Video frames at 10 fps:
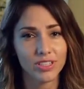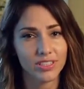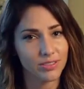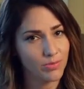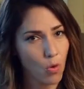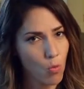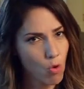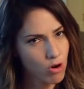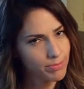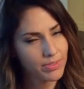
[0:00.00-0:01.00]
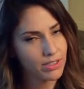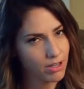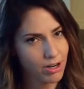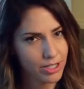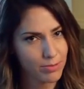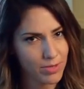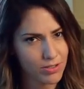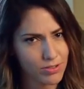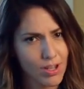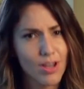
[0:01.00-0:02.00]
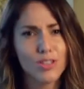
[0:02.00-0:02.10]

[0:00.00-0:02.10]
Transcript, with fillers: eat warm and hearty meals.